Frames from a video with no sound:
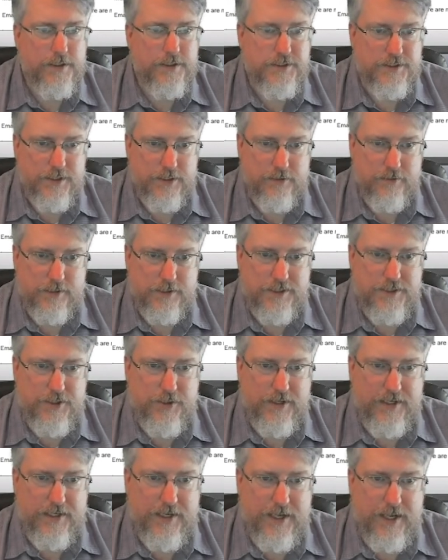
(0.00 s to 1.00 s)
So let's
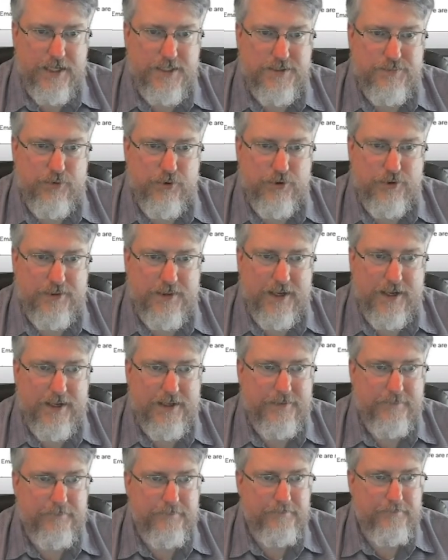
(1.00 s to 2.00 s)
go ahead and export that.